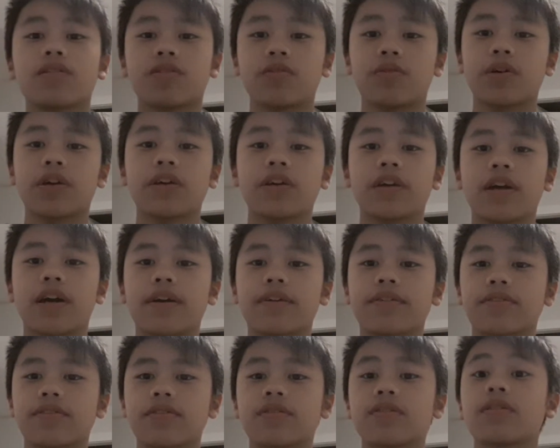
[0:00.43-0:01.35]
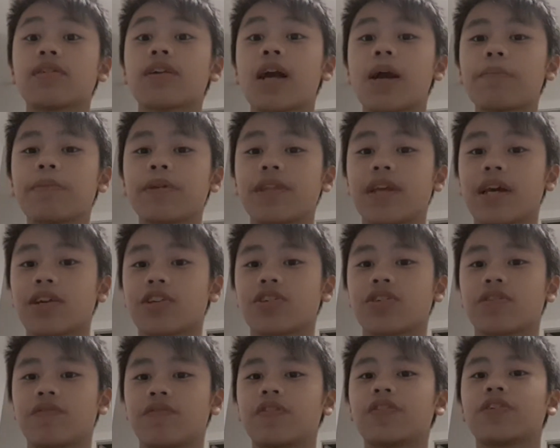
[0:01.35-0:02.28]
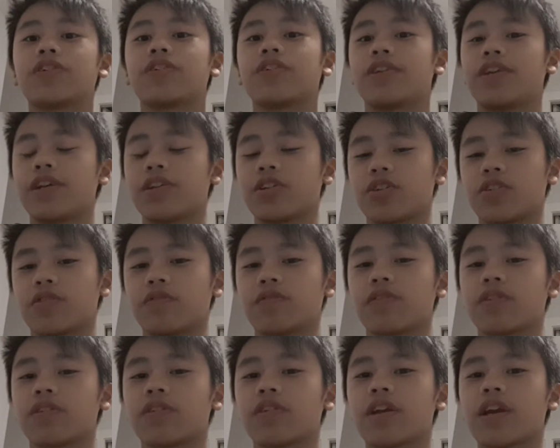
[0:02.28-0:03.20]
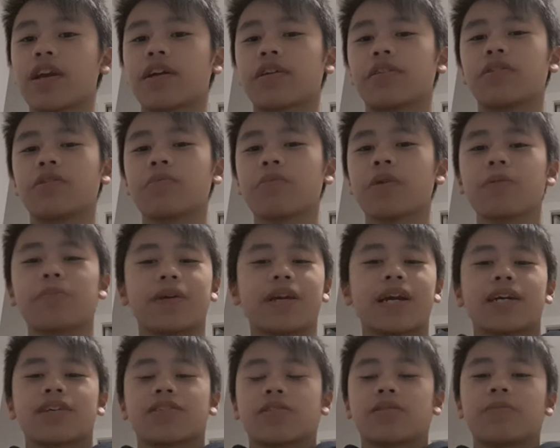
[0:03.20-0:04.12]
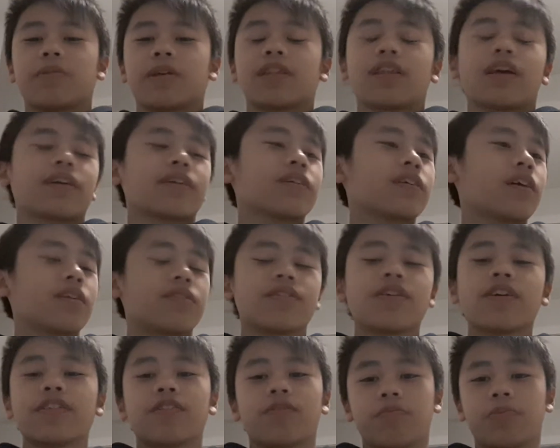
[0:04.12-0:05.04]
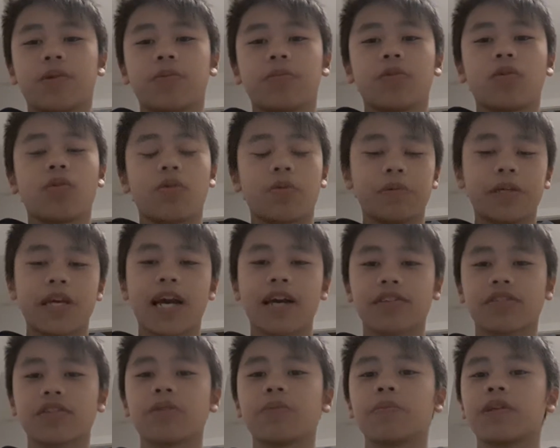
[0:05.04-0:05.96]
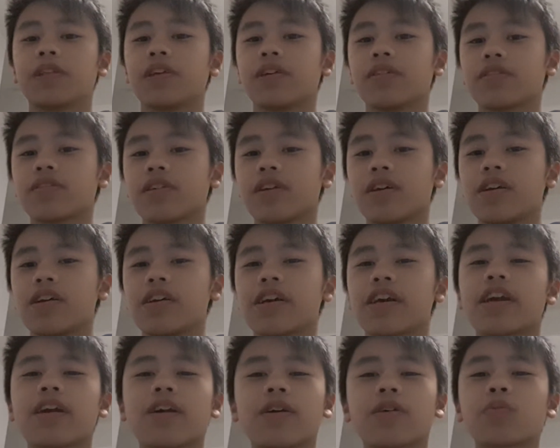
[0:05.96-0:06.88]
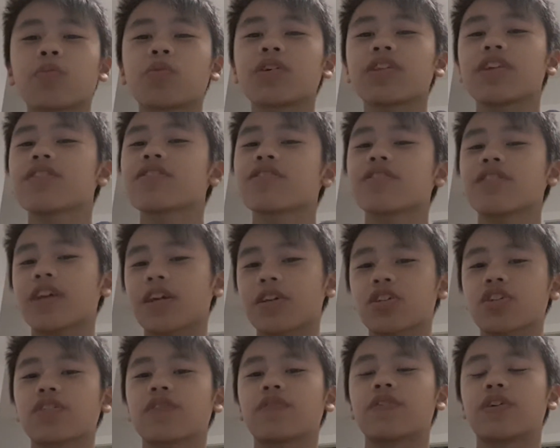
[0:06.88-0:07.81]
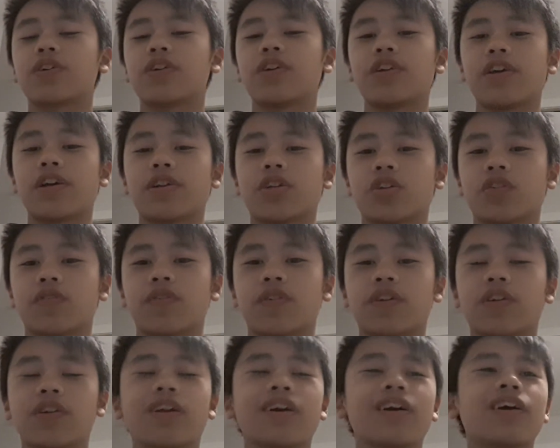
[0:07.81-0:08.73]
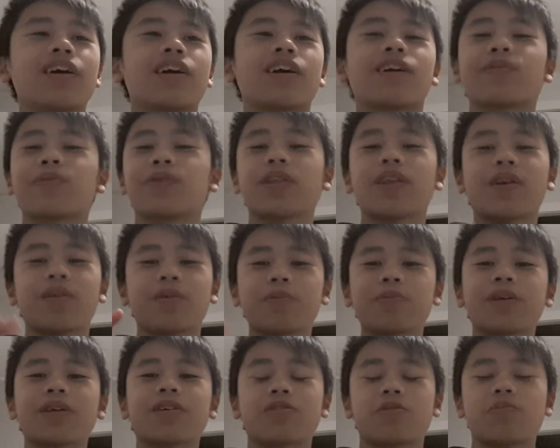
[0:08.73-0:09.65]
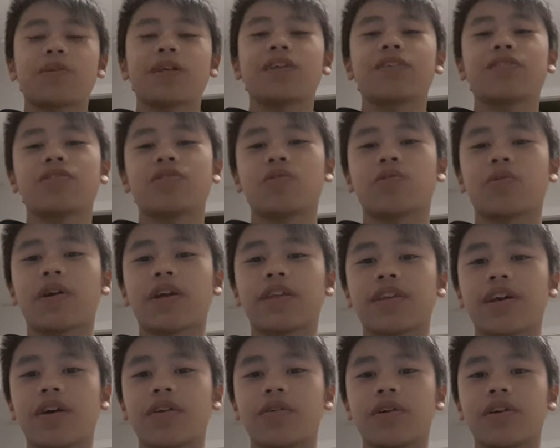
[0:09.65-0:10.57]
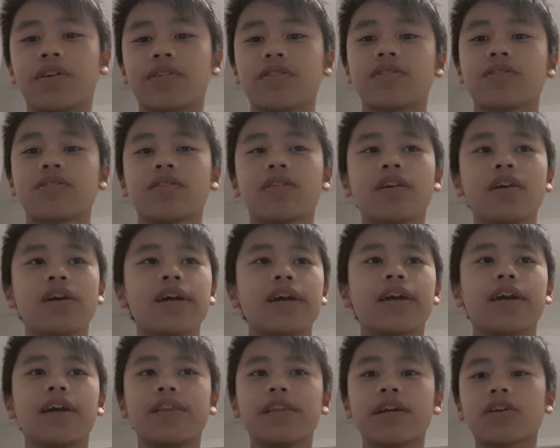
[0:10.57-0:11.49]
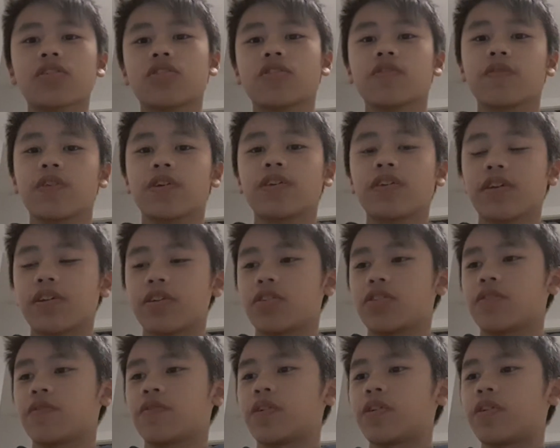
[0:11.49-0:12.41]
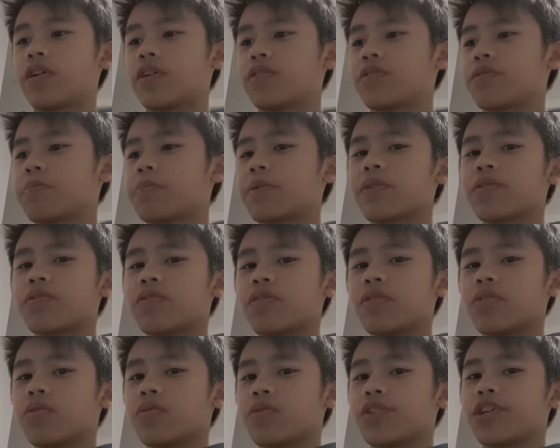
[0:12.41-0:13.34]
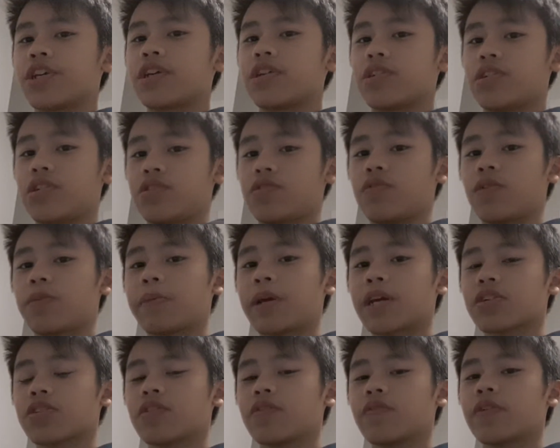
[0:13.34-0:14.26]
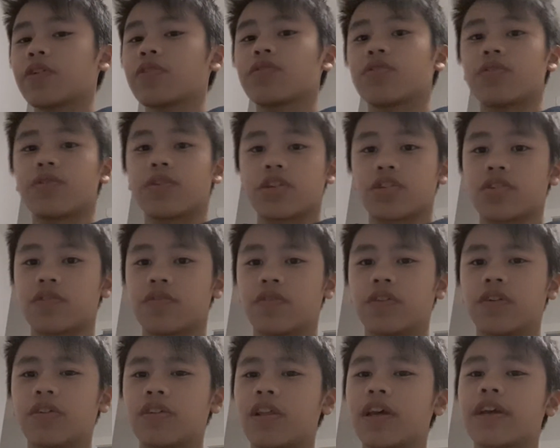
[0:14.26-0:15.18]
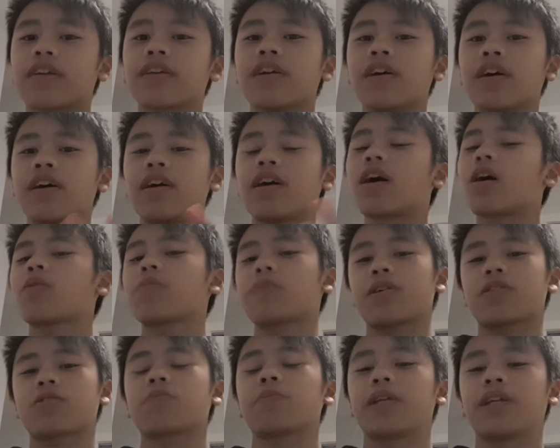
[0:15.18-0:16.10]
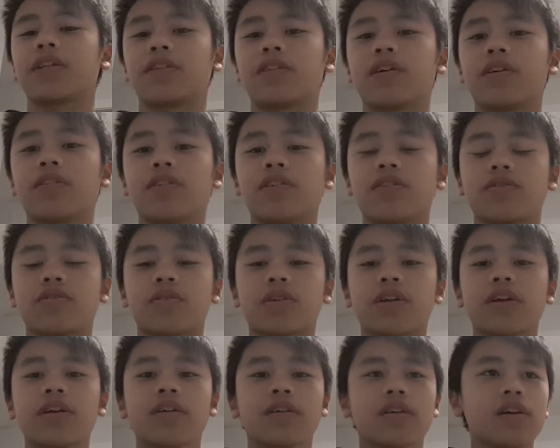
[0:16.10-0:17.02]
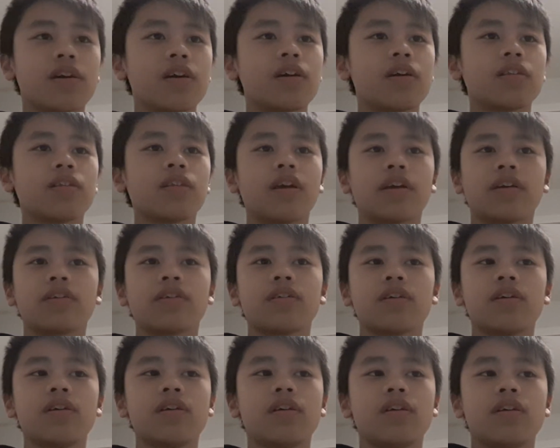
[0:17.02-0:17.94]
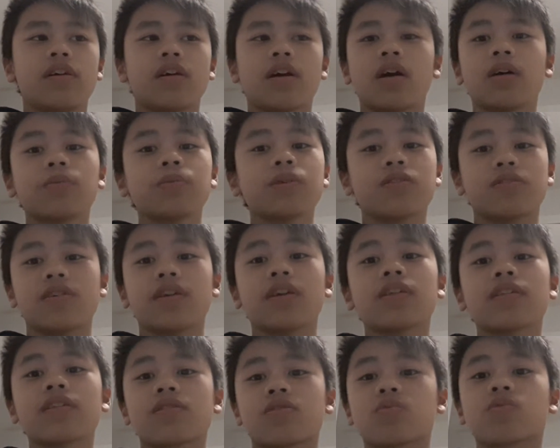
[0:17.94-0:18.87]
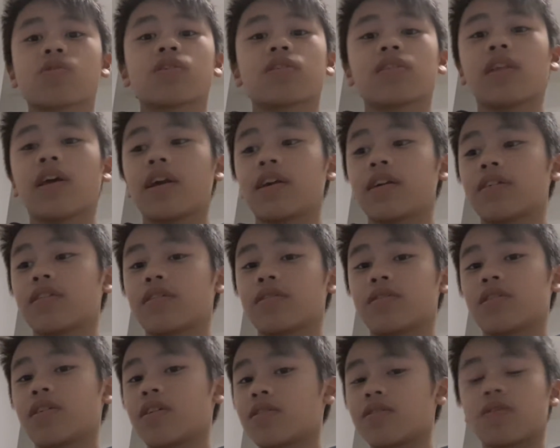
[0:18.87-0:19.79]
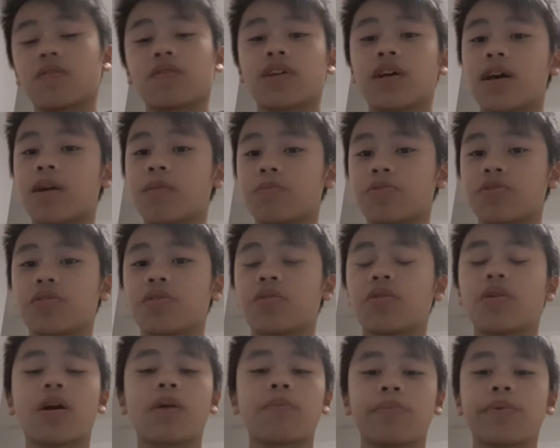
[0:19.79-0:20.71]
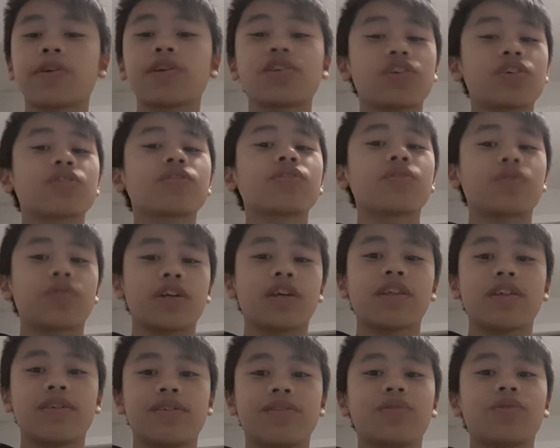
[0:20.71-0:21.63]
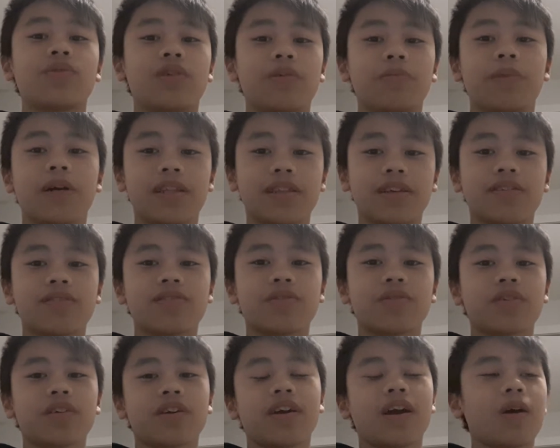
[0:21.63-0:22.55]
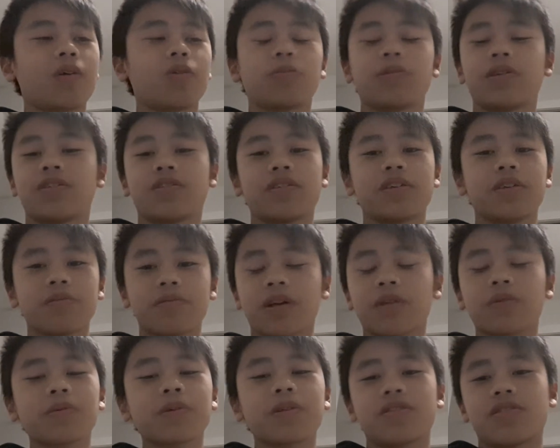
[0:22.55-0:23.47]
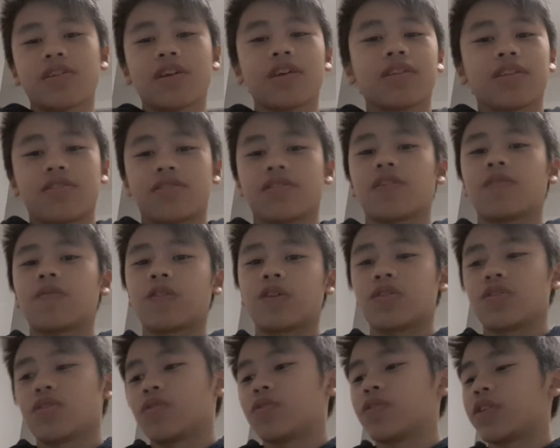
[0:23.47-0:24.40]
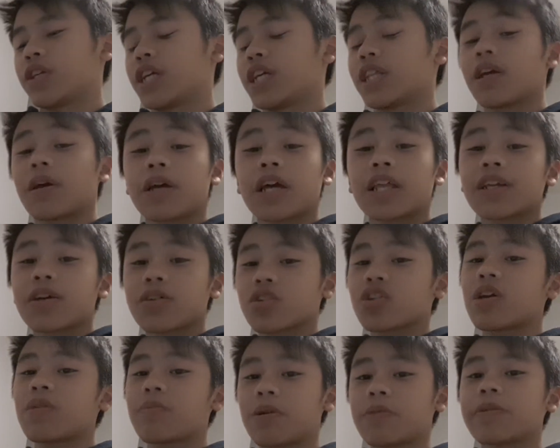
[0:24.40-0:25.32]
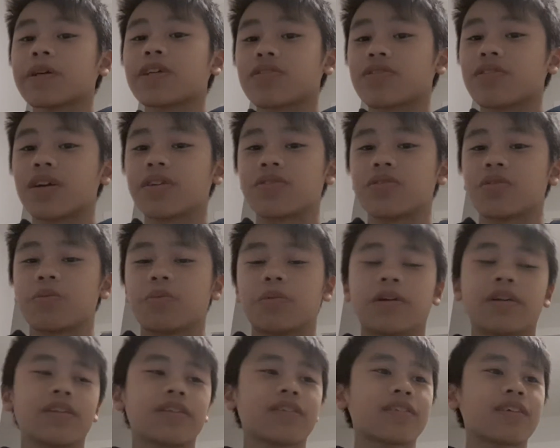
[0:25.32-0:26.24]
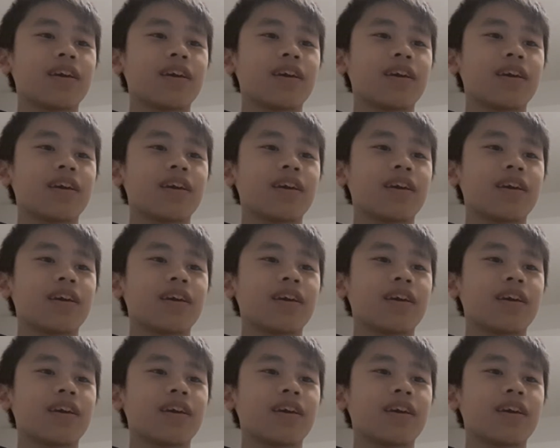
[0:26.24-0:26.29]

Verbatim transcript: So hey guys, I'm an extroverted introvert, and you might be asking me, like a ton of people will be asking me this, Aaron, what is an extroverted introvert? And what I will be explaining to you right now is, an extroverted introvert is a person who changes from extrovert to introvert. Like, I'll be explaining on this, okay? Like, I'll be saying this word like tons of times, so I'm pretty sure you'll get annoyed by this, okay? I'll be I'll be saying the same things over again, and I'll try my best not to, but